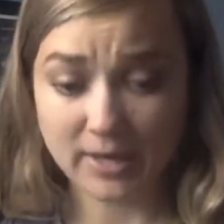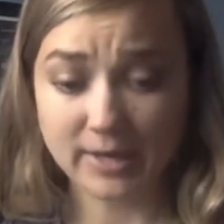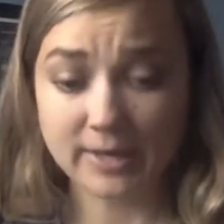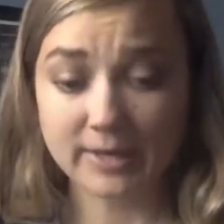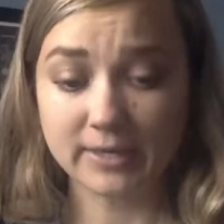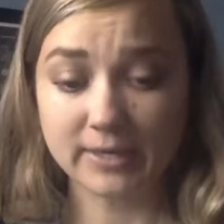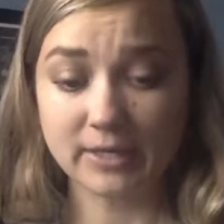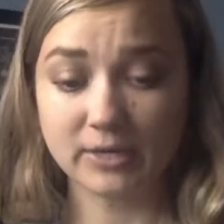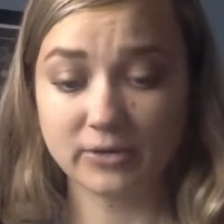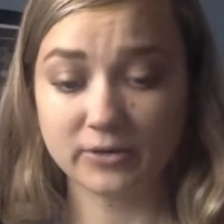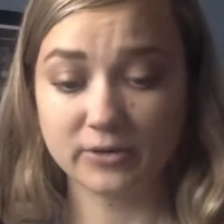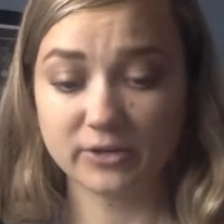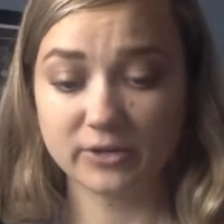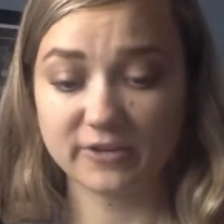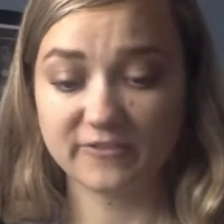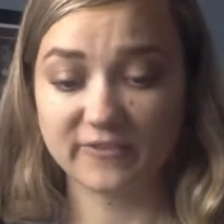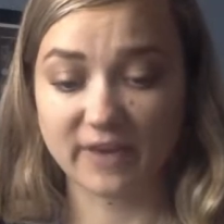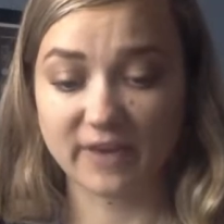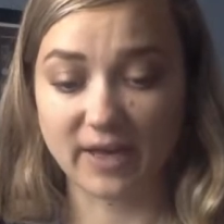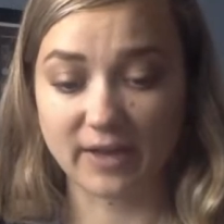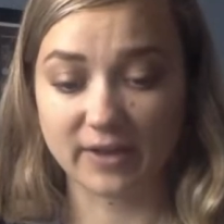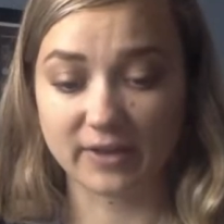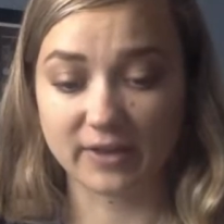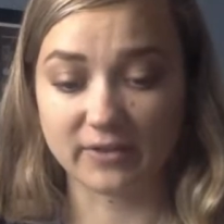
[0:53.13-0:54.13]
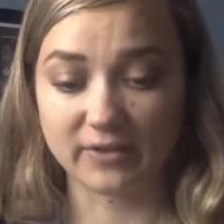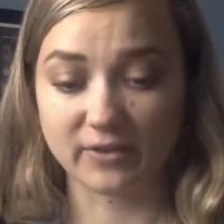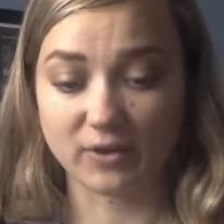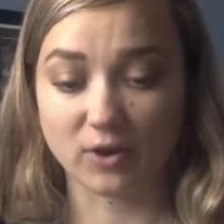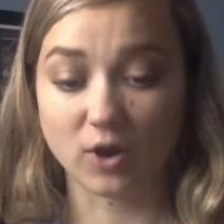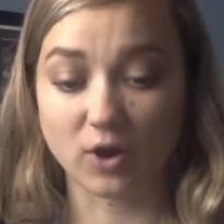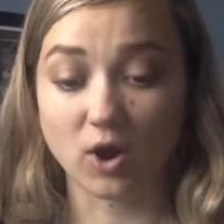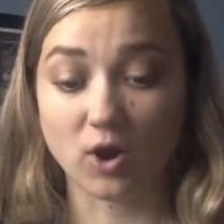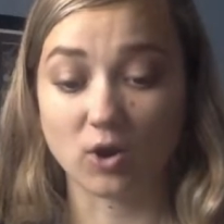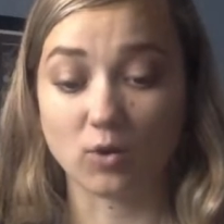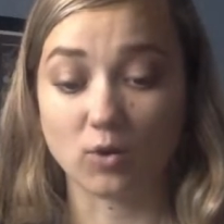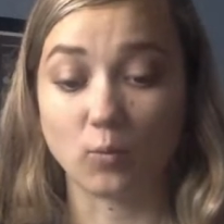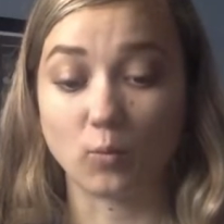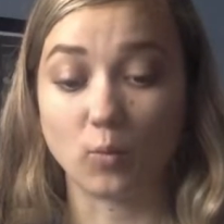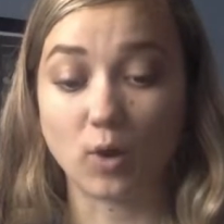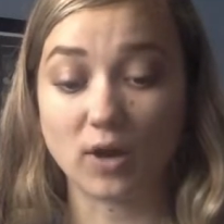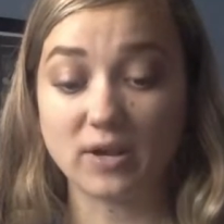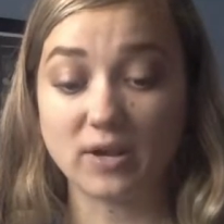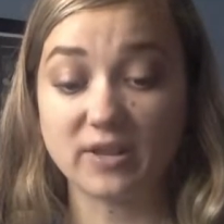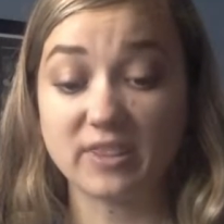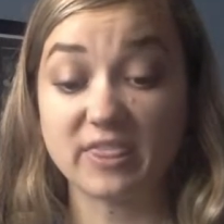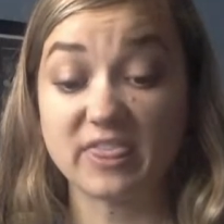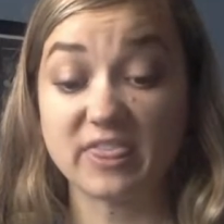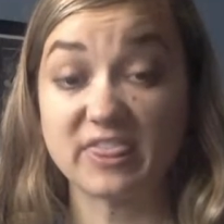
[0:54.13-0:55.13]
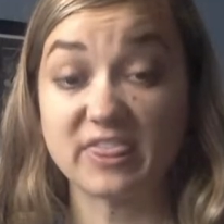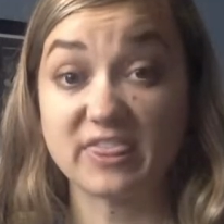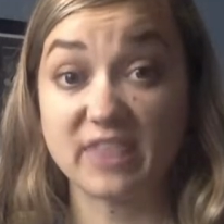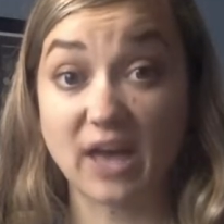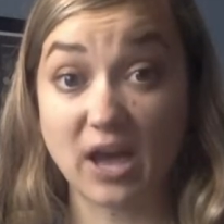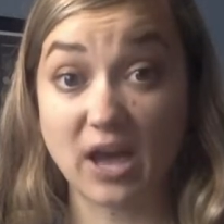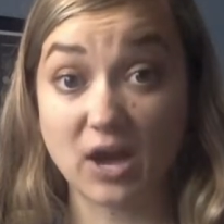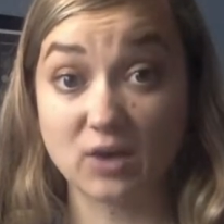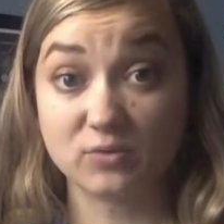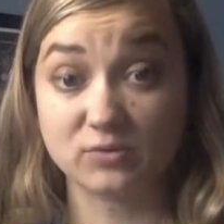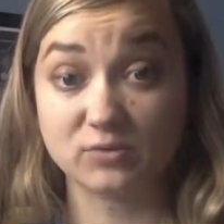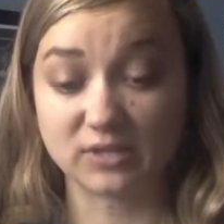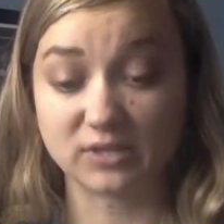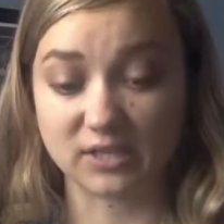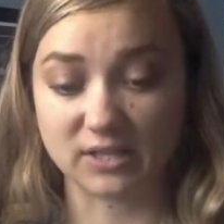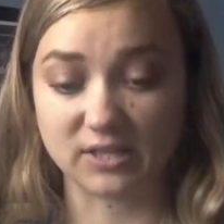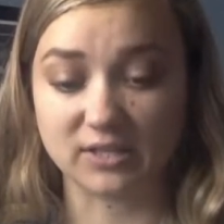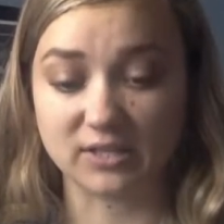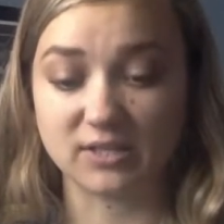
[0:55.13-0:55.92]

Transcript: Here in Nevada, there are 1,000